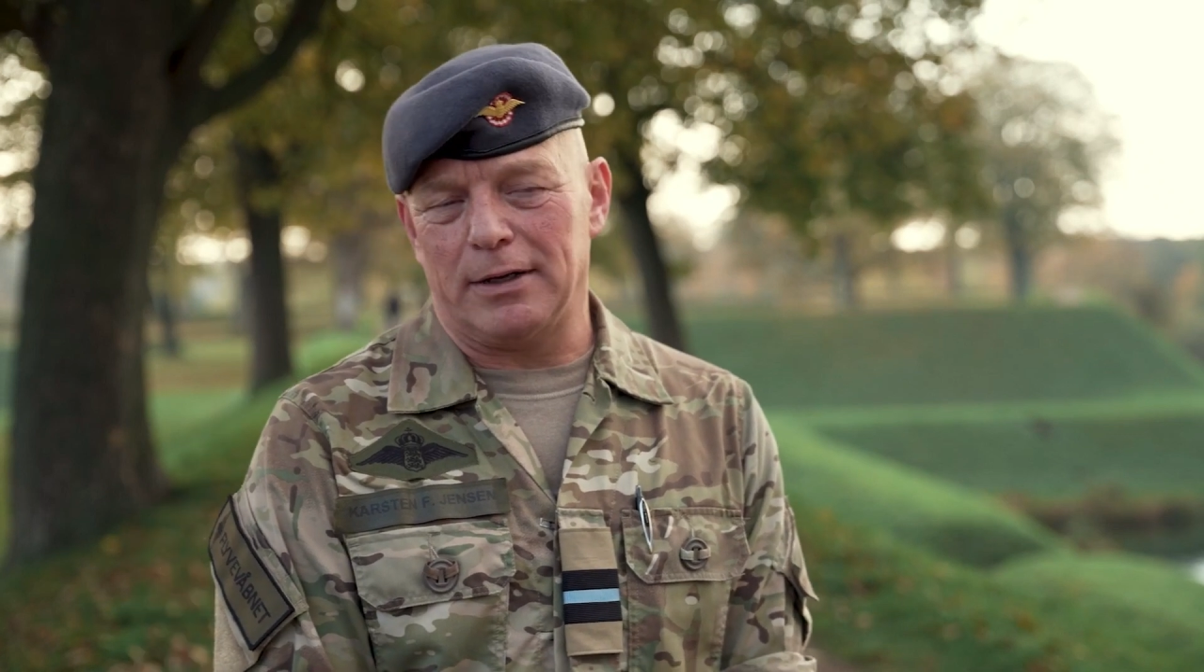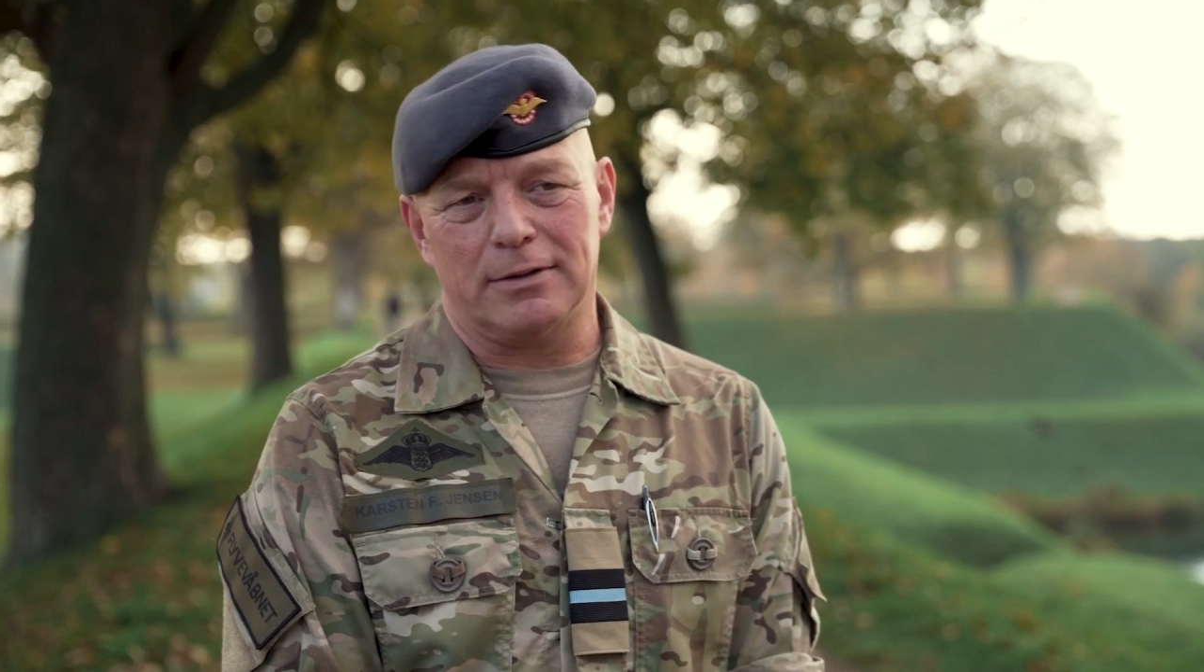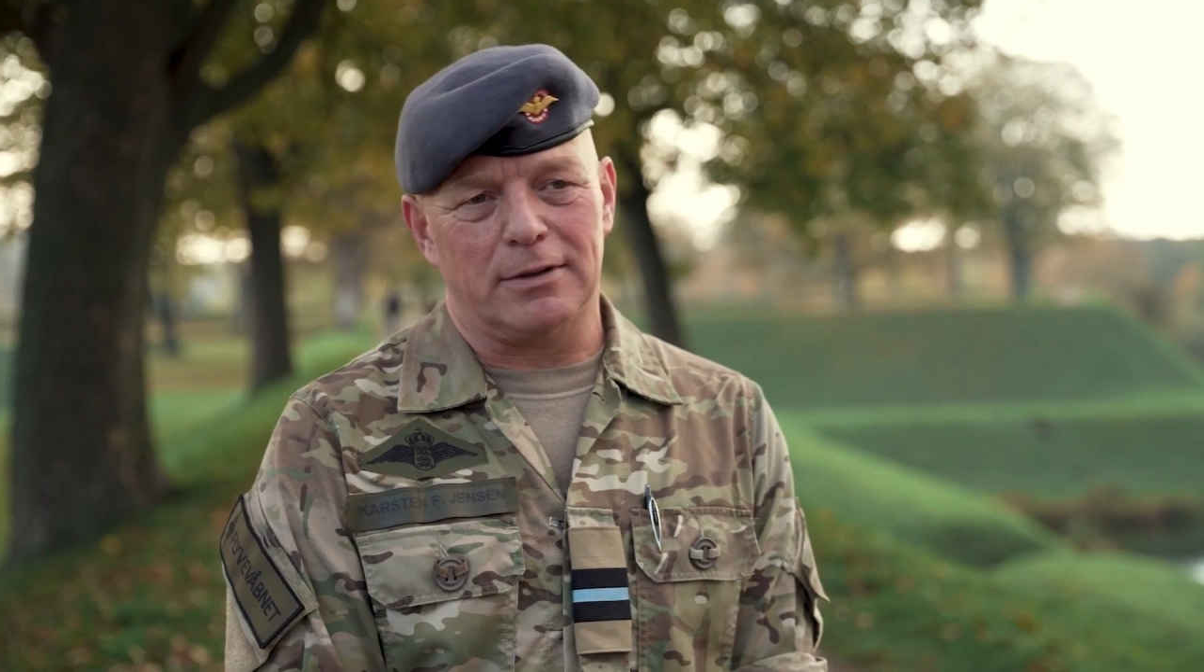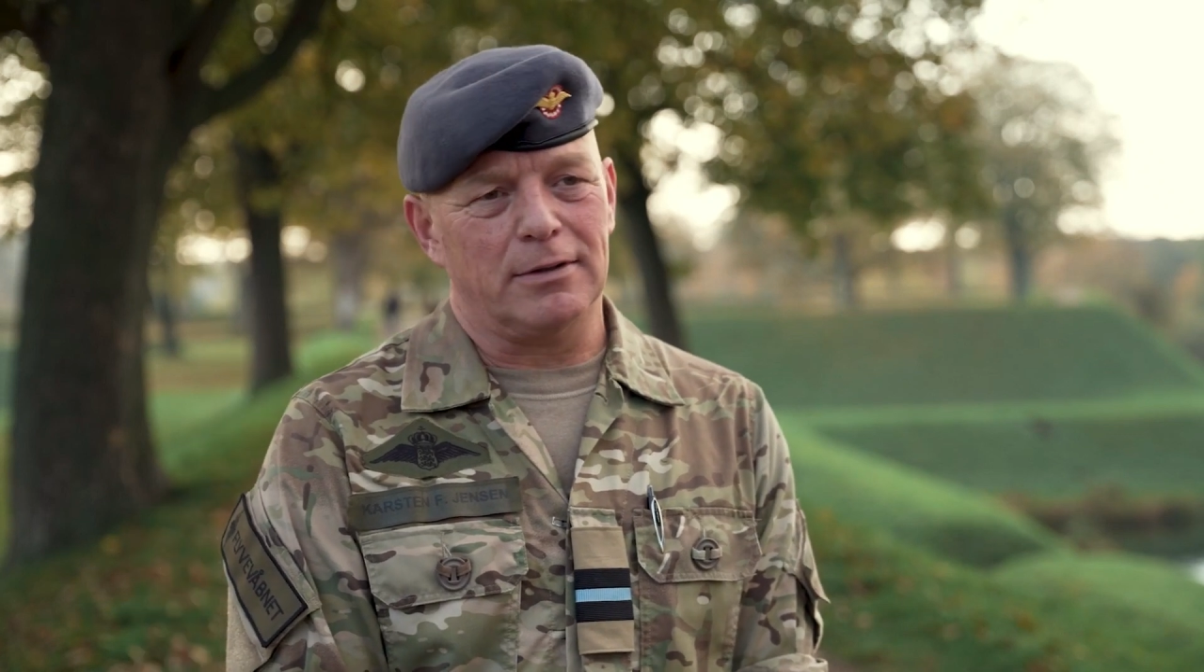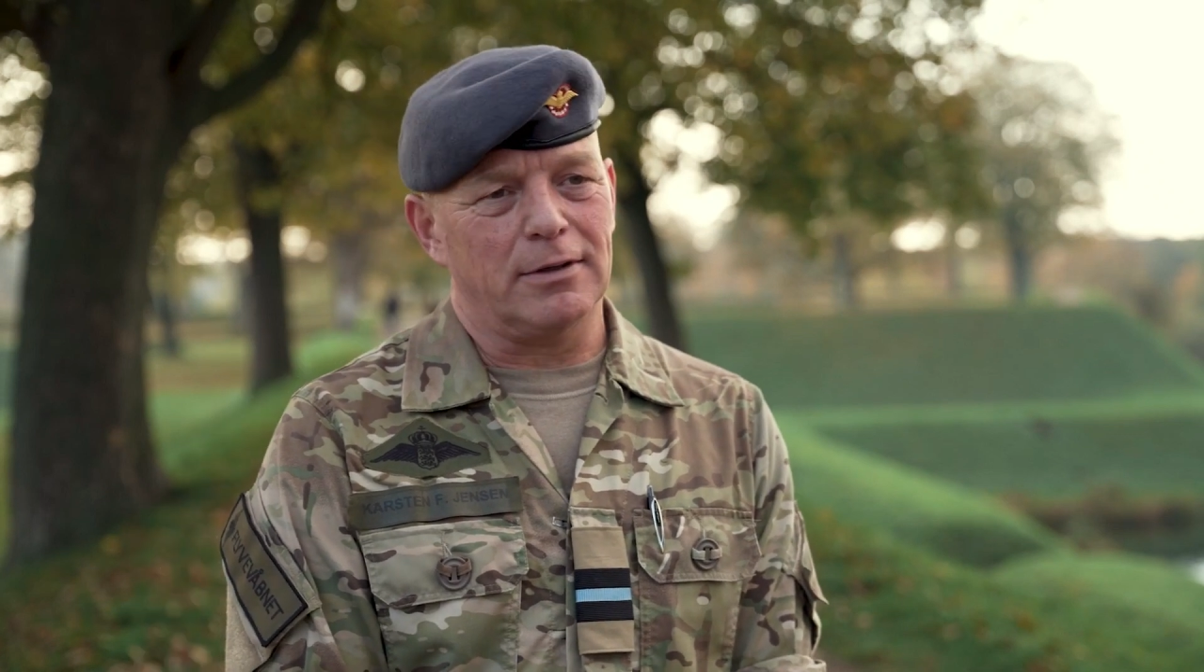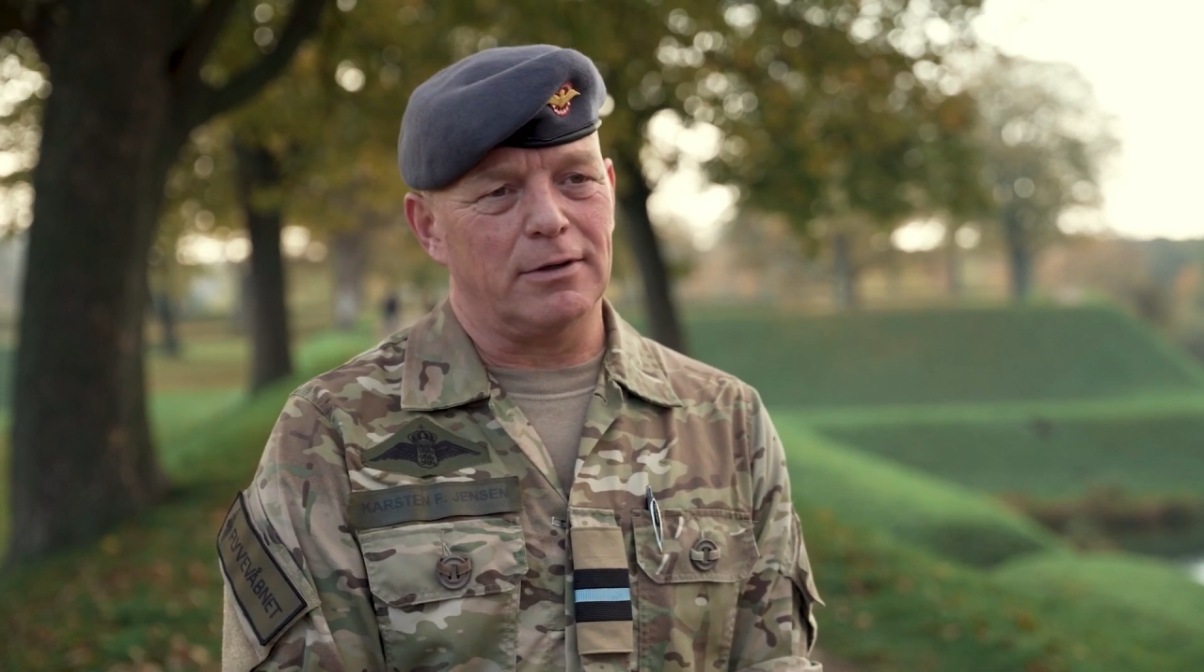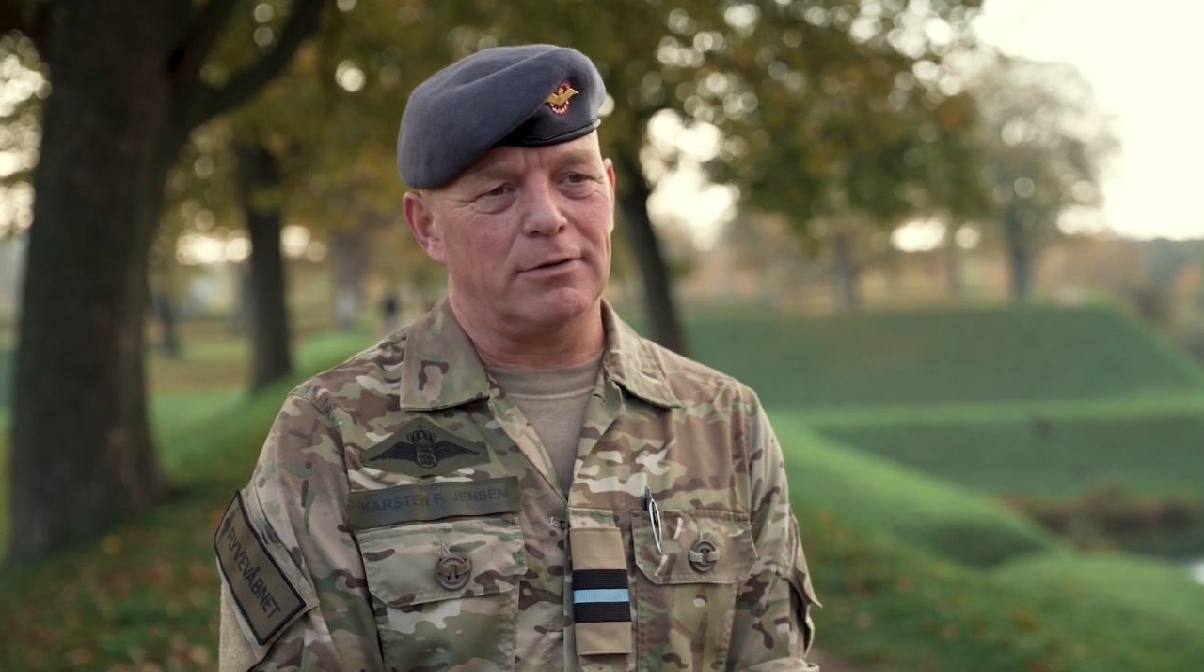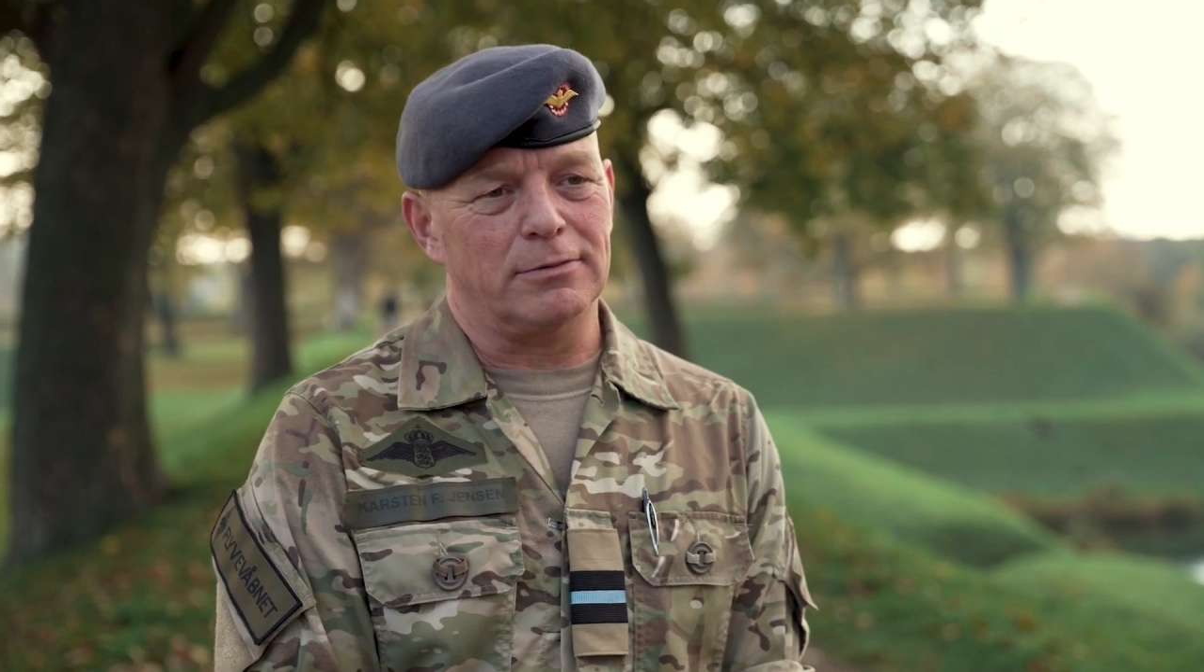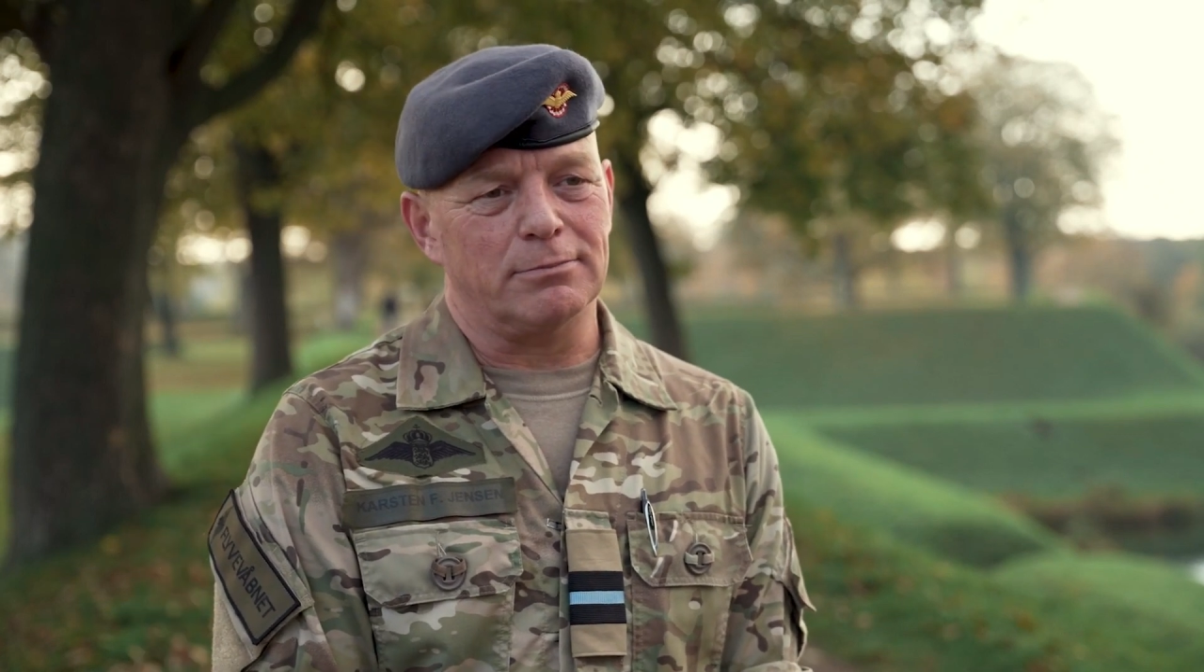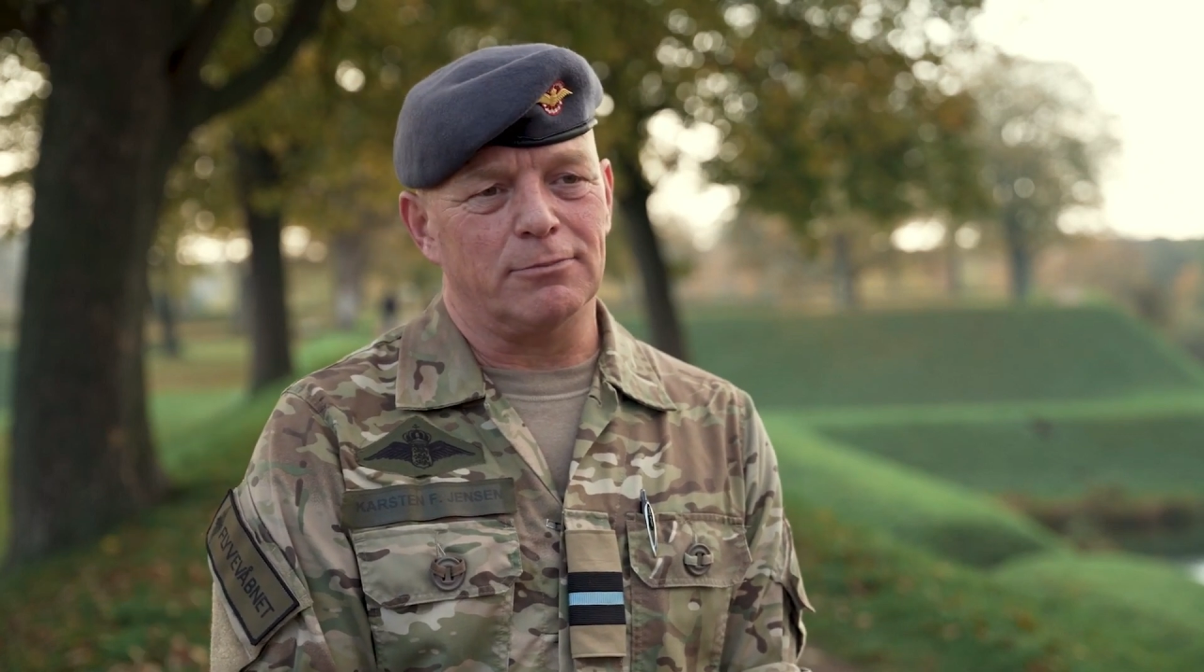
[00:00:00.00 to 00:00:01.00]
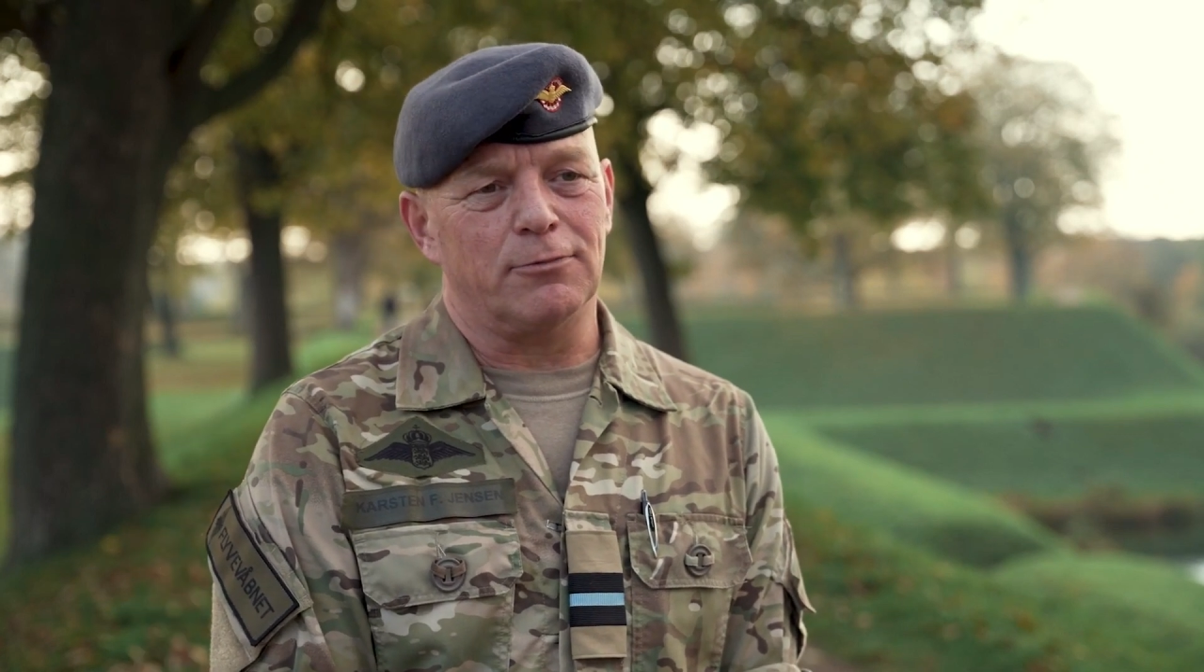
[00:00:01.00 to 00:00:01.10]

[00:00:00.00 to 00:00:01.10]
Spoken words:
either